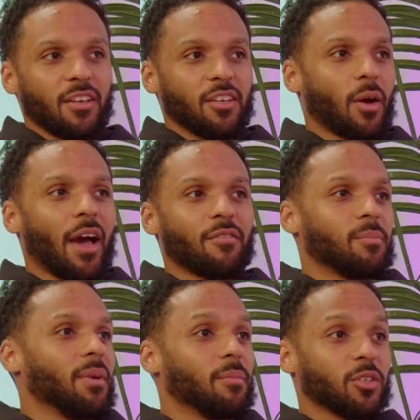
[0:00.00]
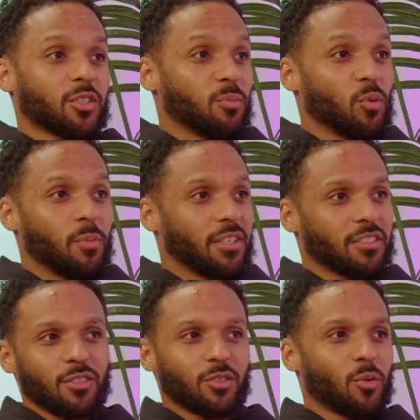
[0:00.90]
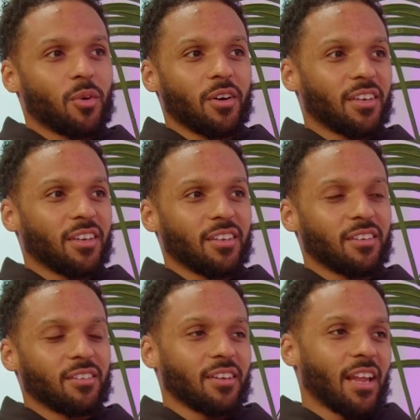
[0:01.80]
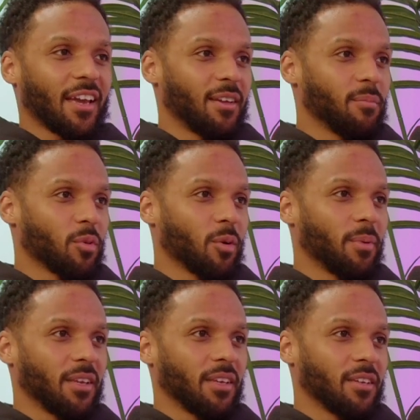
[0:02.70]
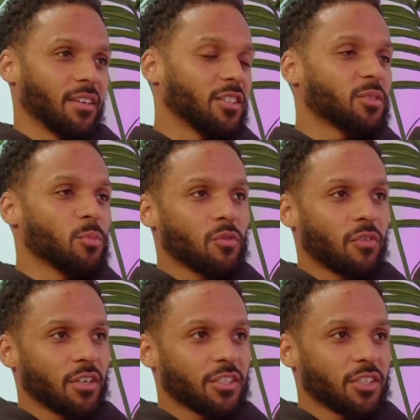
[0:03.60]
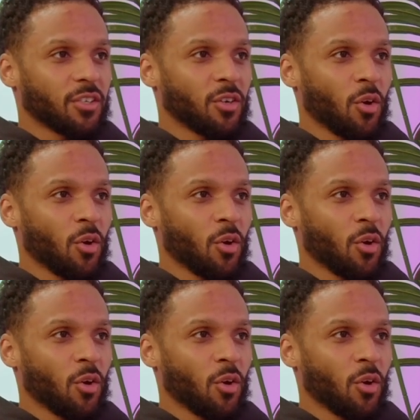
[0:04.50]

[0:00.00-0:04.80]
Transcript: having maybe a small business or working like in property in a small function